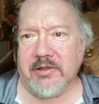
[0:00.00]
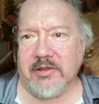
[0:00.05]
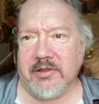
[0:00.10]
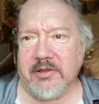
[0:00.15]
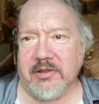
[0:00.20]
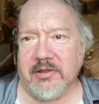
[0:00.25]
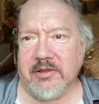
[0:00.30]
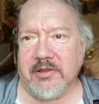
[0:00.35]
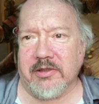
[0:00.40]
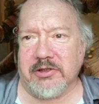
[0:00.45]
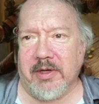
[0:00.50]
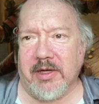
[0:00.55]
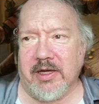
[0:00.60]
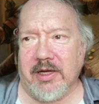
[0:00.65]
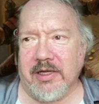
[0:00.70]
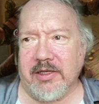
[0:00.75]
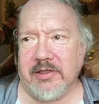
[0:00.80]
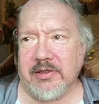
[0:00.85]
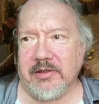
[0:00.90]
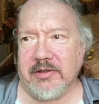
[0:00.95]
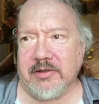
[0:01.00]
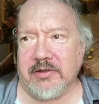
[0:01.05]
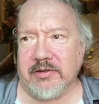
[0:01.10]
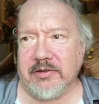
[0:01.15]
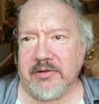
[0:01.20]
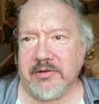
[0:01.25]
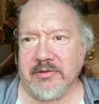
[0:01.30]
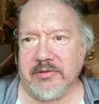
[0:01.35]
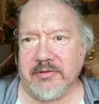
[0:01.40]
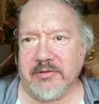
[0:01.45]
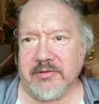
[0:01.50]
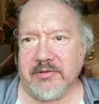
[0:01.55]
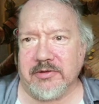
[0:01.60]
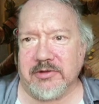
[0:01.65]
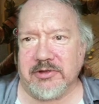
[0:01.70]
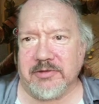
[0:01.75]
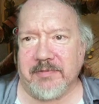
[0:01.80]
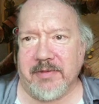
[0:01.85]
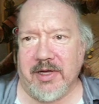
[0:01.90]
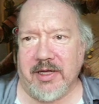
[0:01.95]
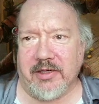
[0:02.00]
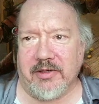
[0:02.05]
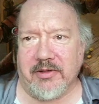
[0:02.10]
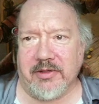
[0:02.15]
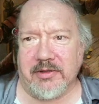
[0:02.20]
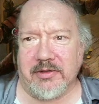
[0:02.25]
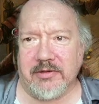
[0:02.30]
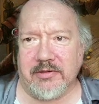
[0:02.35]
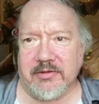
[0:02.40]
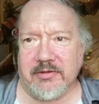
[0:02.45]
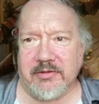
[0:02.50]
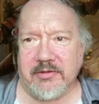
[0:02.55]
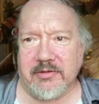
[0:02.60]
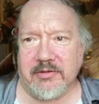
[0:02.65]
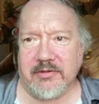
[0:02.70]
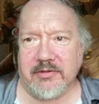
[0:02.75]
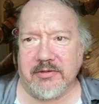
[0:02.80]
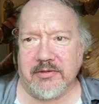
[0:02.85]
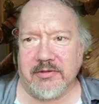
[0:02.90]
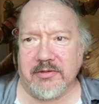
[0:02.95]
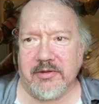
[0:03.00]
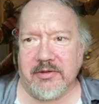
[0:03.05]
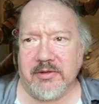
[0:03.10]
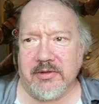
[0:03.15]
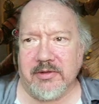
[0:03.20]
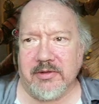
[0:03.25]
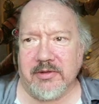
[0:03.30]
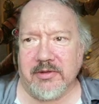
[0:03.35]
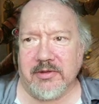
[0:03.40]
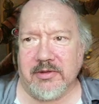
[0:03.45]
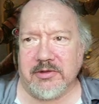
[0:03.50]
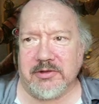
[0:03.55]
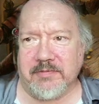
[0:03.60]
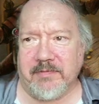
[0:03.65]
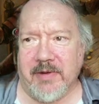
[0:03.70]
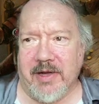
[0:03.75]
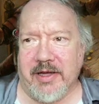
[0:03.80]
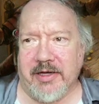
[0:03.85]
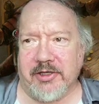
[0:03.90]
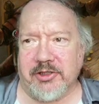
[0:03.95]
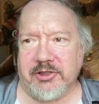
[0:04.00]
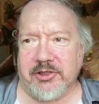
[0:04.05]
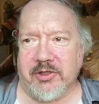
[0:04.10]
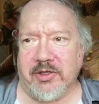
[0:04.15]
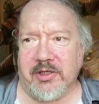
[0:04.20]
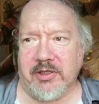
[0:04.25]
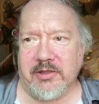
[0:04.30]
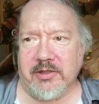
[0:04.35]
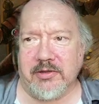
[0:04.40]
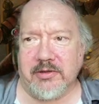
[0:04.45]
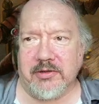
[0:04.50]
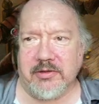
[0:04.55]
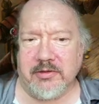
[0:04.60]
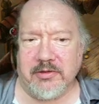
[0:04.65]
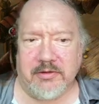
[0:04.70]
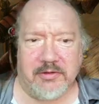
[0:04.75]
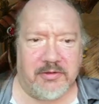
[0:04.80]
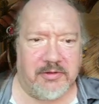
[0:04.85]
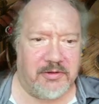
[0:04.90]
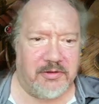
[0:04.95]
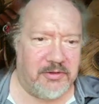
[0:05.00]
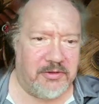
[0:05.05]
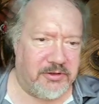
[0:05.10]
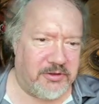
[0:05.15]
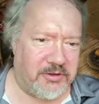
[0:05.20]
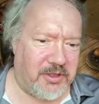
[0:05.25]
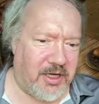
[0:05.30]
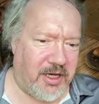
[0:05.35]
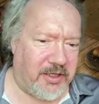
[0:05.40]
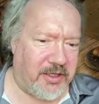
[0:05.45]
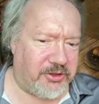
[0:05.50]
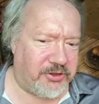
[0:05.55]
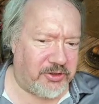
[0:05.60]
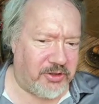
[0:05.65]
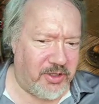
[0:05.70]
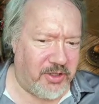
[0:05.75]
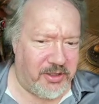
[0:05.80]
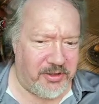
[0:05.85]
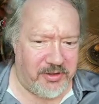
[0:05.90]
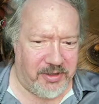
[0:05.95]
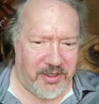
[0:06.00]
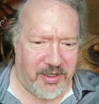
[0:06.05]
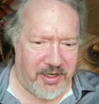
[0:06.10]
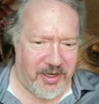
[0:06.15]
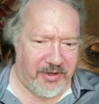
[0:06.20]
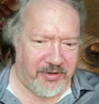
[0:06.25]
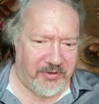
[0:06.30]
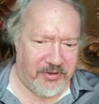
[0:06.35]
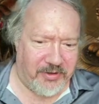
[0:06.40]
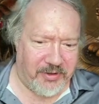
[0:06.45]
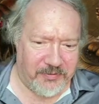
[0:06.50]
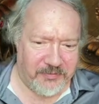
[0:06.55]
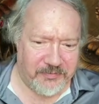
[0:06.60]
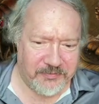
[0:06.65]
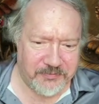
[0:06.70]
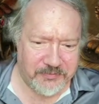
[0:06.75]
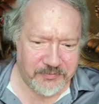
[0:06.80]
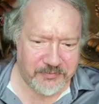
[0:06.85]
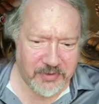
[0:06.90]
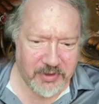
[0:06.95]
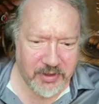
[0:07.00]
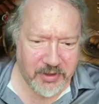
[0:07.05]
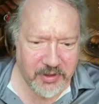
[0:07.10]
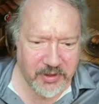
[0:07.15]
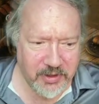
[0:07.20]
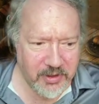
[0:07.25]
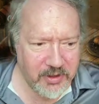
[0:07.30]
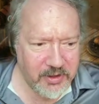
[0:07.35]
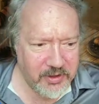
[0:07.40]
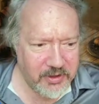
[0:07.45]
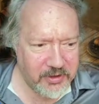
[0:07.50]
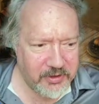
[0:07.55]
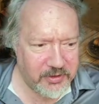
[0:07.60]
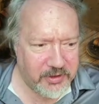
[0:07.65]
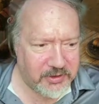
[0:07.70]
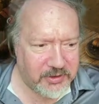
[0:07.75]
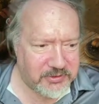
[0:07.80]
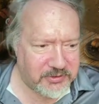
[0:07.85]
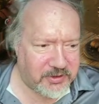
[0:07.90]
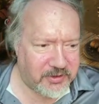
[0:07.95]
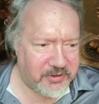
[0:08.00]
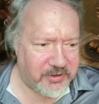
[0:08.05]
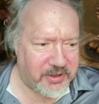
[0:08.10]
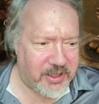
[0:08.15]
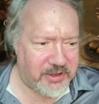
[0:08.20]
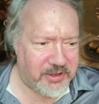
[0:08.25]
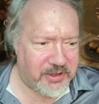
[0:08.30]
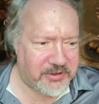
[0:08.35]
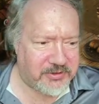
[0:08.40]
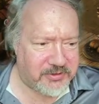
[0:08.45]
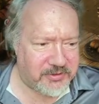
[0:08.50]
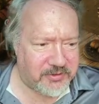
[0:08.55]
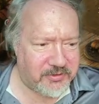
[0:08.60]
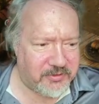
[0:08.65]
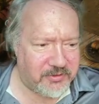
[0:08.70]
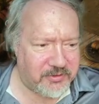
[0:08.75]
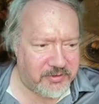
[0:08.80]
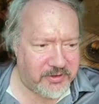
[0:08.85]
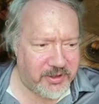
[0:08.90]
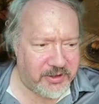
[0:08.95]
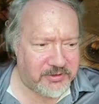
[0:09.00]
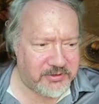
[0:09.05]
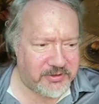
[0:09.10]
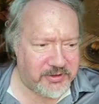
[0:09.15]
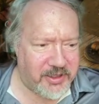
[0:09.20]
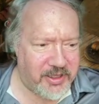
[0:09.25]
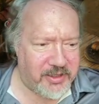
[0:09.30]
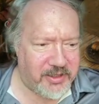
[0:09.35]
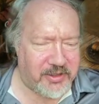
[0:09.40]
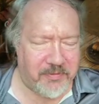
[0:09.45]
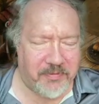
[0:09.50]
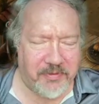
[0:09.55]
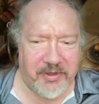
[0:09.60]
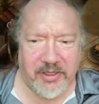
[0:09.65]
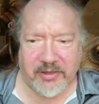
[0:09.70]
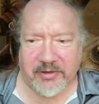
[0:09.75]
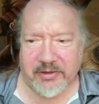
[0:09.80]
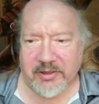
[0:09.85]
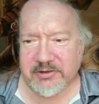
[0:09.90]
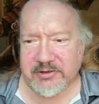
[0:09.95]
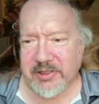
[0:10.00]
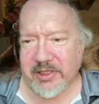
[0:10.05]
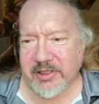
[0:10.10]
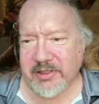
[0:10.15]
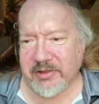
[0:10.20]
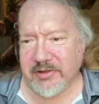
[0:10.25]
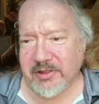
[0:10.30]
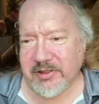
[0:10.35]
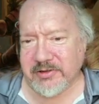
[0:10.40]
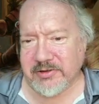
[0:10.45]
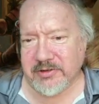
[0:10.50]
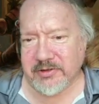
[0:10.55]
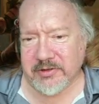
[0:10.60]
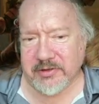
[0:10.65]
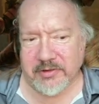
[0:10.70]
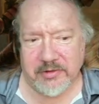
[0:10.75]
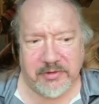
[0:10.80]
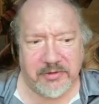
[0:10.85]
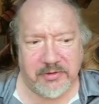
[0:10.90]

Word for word: spot, spot on, Scottish on, Scottish on. I don't know. Let's let's let's take a peek. Let's take a listen.